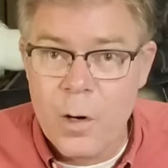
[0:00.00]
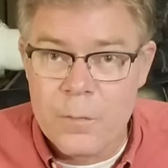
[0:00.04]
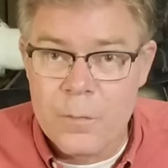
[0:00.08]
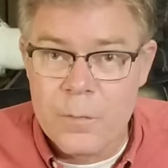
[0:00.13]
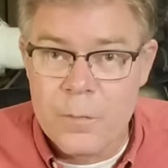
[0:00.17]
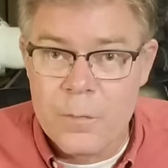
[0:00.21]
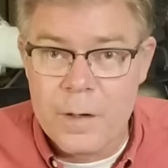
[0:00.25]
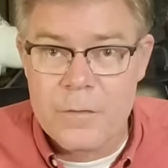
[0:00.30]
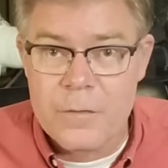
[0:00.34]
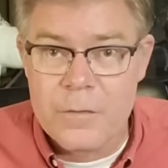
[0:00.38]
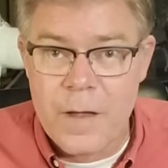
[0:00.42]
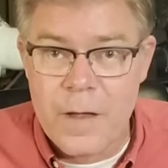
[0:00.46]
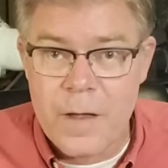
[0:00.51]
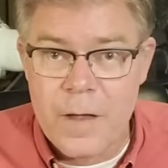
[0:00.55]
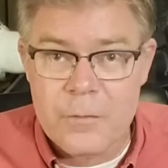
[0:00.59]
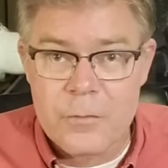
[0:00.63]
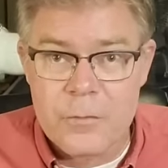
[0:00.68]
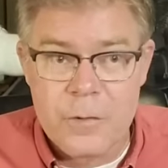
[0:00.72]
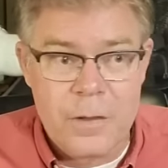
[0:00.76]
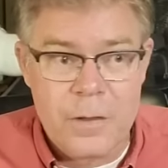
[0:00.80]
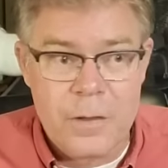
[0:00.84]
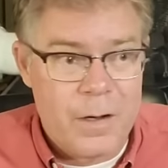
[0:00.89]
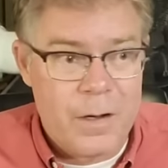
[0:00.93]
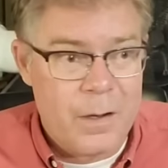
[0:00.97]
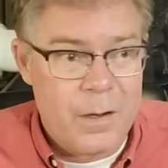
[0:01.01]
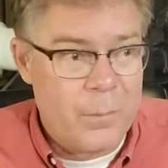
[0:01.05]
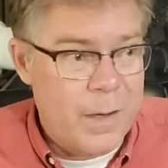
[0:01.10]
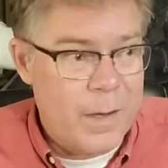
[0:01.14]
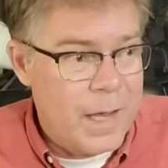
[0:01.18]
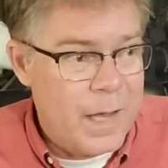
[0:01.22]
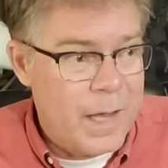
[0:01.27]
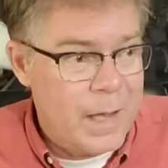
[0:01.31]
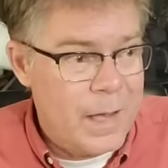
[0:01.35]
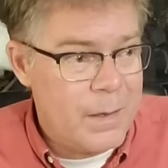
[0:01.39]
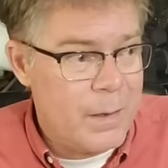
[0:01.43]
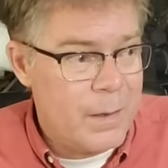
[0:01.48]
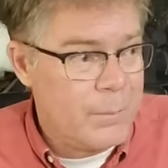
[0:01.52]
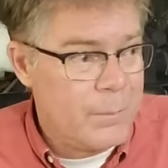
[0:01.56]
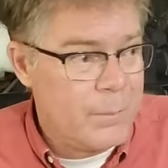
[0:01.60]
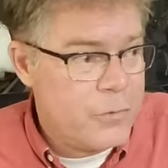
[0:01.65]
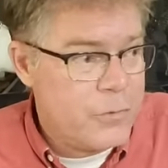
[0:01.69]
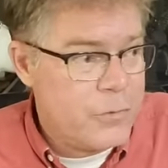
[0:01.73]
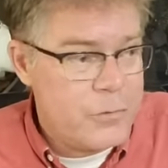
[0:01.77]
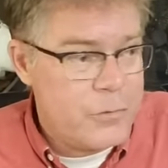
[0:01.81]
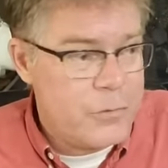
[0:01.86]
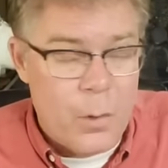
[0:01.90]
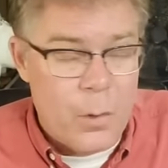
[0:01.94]
that it's actually there. And we had a
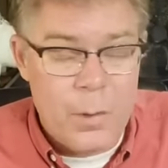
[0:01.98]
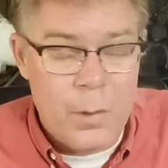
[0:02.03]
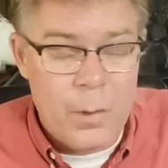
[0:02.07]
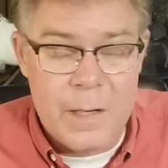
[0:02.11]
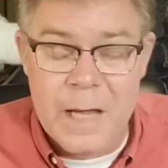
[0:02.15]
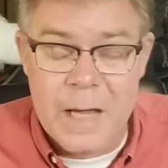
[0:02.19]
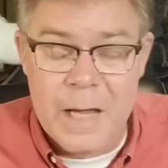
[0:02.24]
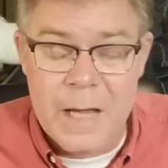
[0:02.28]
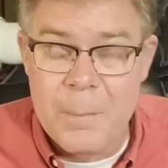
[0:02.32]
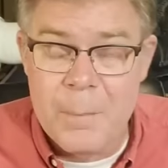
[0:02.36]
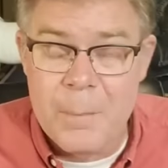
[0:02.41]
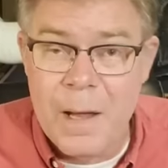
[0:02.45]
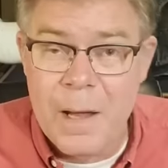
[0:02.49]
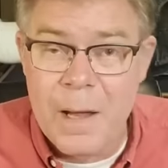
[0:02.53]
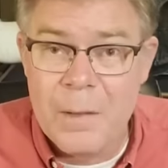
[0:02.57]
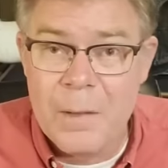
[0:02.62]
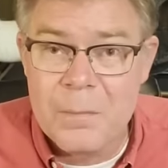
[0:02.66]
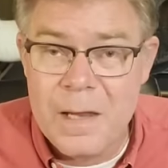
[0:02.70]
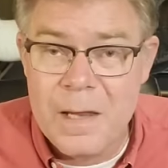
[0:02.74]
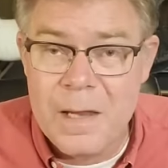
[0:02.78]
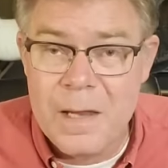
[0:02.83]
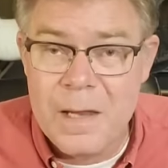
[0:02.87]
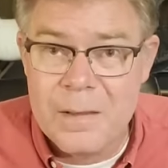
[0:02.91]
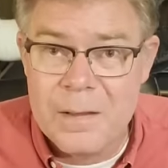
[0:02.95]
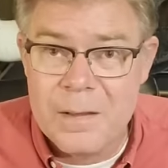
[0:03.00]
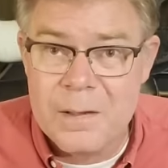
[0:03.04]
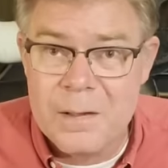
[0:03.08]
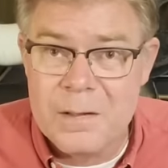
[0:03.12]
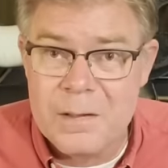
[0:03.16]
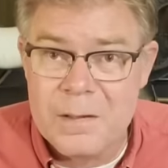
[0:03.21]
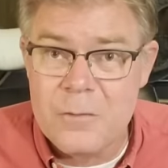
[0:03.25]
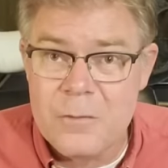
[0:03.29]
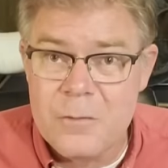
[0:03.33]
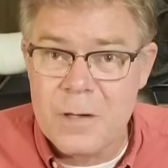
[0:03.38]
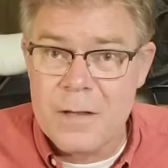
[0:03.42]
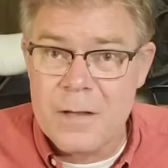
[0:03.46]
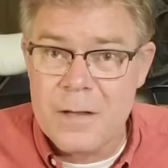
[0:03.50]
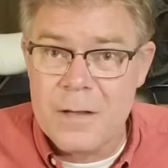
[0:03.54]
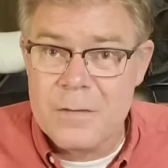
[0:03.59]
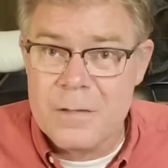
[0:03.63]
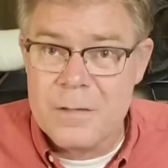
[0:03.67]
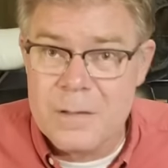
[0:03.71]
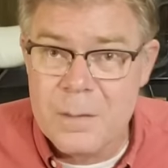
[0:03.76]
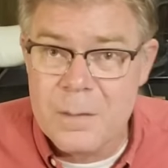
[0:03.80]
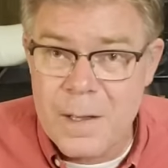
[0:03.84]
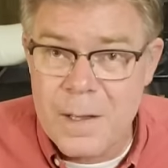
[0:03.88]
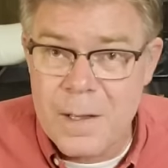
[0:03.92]
story come out lately. Did you guys
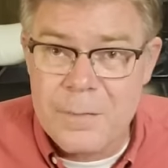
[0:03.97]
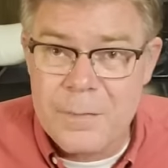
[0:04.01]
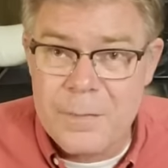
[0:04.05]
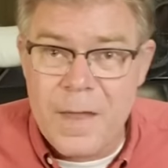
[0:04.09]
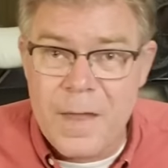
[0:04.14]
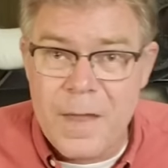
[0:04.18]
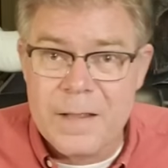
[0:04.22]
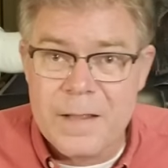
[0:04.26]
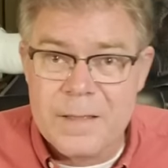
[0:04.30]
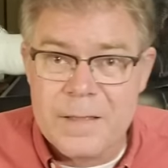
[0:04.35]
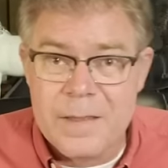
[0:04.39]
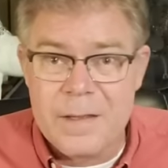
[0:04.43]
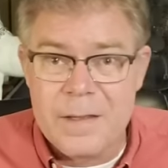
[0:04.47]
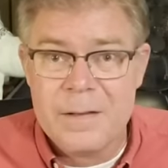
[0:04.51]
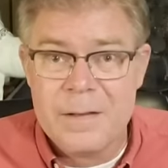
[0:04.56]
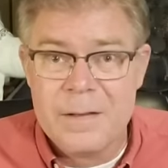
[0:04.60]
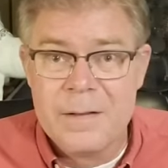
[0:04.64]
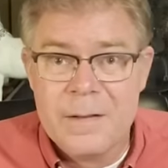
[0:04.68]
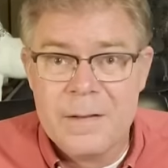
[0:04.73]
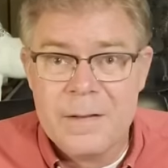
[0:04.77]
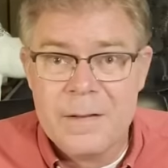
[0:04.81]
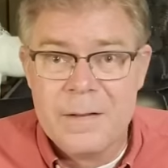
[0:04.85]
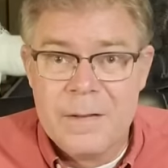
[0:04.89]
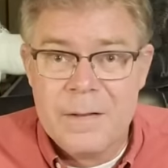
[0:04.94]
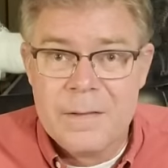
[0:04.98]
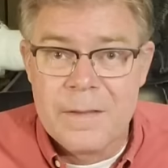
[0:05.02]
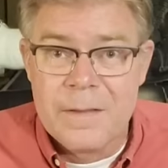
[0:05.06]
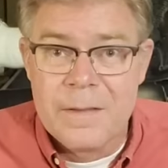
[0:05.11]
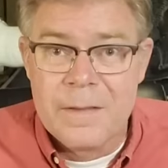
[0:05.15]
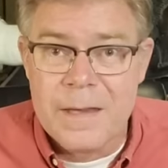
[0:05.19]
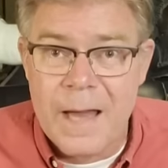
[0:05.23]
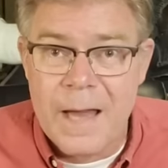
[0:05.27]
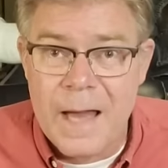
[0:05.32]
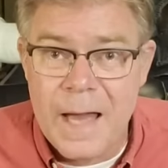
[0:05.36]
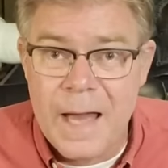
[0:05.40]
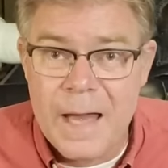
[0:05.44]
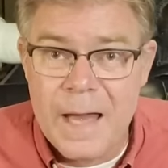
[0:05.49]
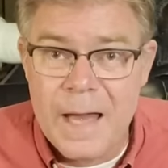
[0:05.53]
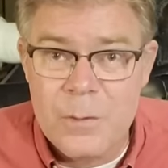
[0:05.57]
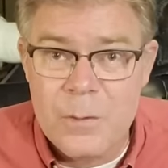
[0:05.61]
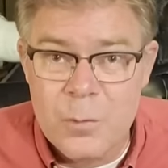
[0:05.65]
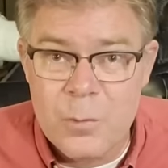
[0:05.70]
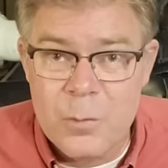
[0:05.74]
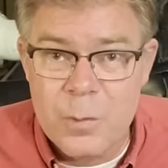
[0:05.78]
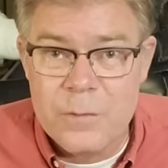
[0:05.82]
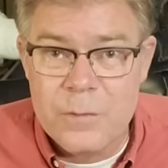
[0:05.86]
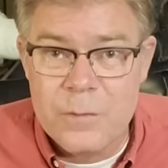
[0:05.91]
hear about that? The the guy
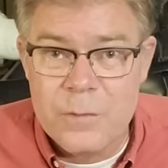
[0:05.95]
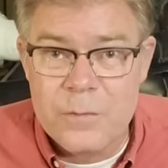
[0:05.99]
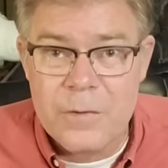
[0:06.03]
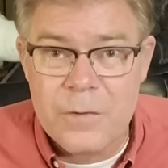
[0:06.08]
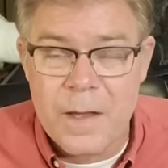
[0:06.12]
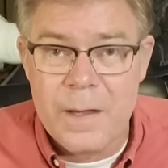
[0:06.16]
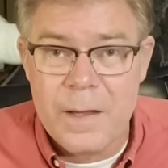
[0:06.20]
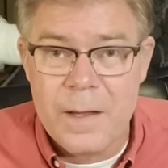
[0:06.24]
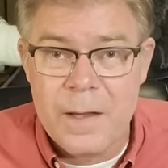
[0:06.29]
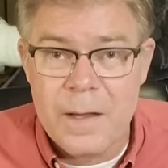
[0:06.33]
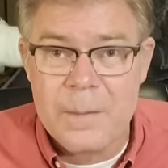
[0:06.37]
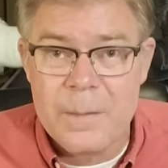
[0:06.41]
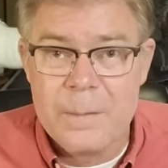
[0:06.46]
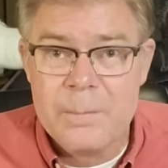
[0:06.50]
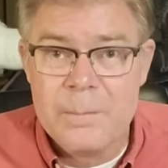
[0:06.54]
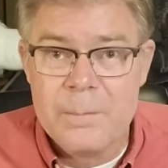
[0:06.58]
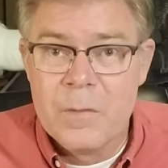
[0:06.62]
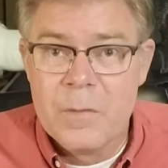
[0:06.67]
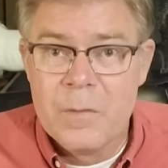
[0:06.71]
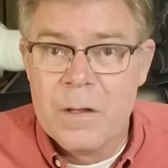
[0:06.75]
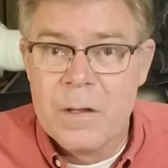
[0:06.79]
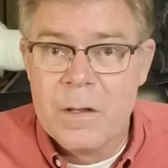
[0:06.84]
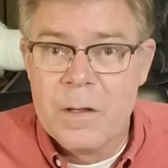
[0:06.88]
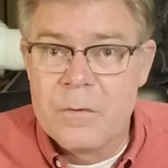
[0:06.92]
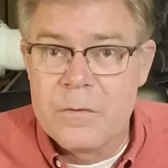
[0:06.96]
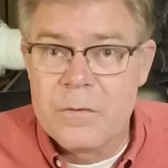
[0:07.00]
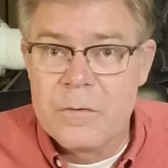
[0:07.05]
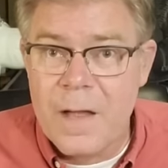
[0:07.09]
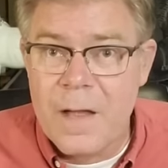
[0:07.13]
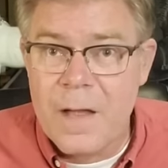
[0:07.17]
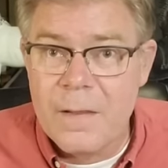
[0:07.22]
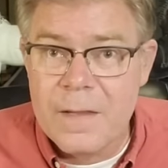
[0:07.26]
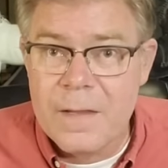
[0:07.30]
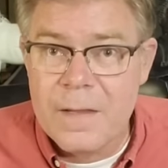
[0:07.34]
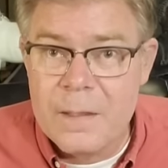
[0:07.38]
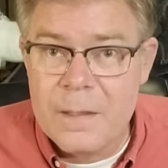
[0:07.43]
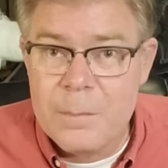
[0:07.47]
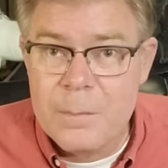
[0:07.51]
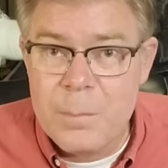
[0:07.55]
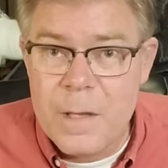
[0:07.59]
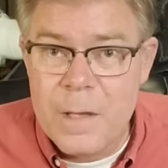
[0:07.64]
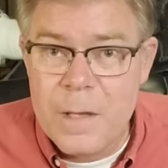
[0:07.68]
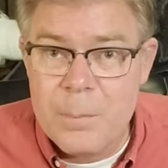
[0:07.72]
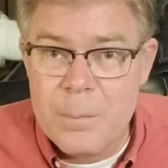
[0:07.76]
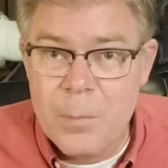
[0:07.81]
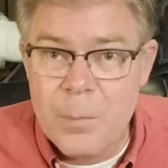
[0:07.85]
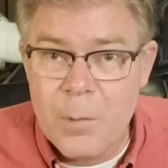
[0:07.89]
who was uh, selling
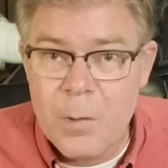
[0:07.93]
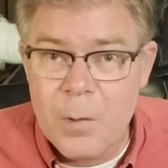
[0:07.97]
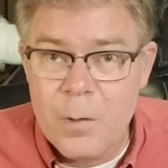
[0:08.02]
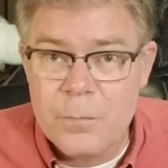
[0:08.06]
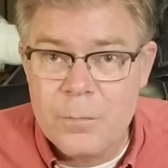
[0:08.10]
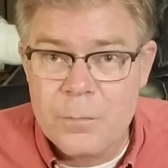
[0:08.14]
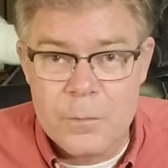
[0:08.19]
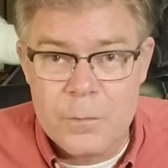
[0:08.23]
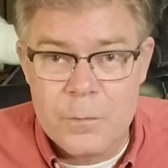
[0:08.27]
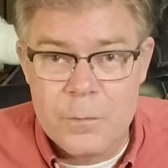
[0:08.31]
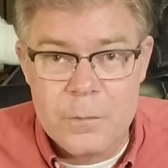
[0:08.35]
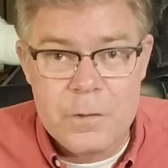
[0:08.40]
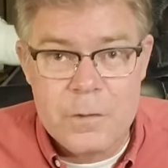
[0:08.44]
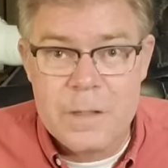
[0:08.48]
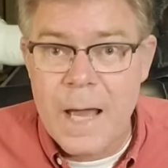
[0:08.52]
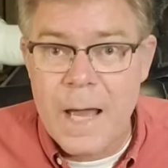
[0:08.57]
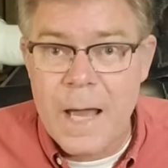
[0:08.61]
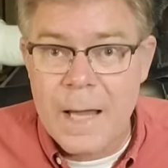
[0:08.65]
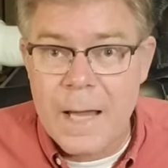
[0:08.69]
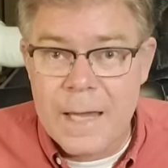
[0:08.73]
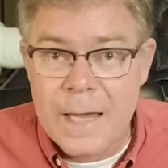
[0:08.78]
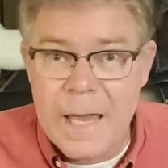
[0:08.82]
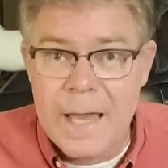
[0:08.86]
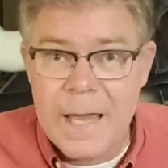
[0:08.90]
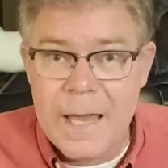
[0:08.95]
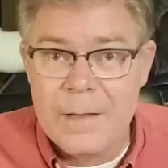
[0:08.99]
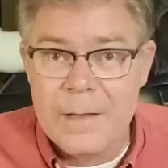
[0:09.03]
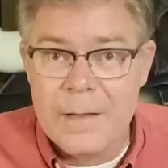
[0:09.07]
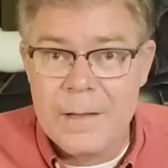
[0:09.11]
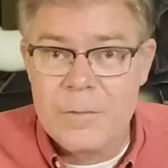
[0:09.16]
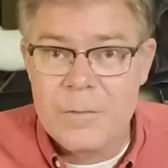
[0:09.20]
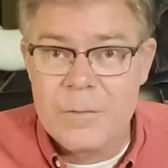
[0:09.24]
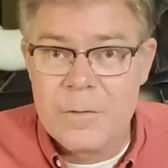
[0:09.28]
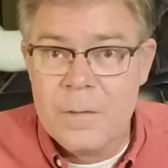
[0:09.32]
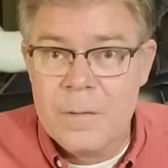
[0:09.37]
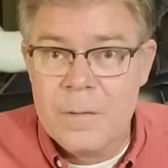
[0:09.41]
people for decades